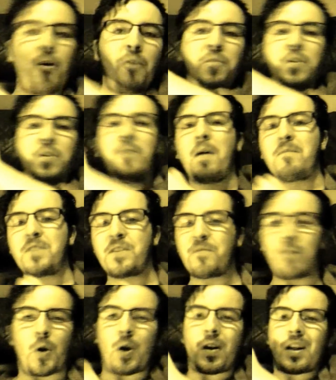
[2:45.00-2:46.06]
a few months of
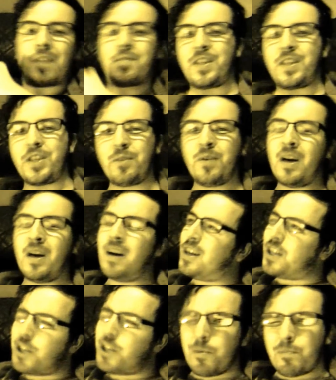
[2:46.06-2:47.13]
work left in you.
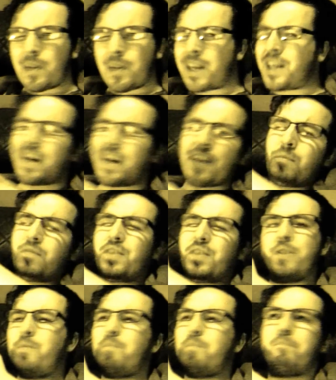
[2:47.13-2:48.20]
You bloody get on with
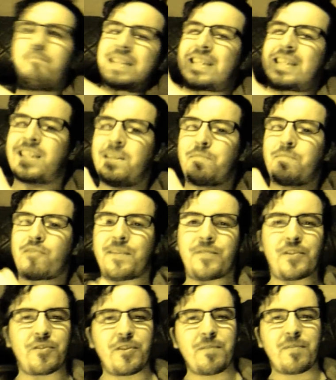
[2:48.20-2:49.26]
it, you bloody brave
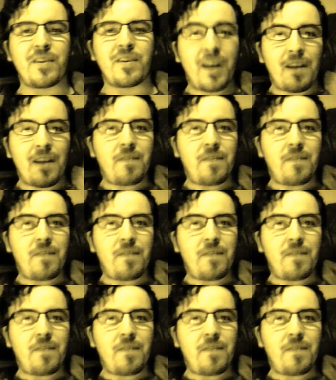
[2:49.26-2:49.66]
trooper.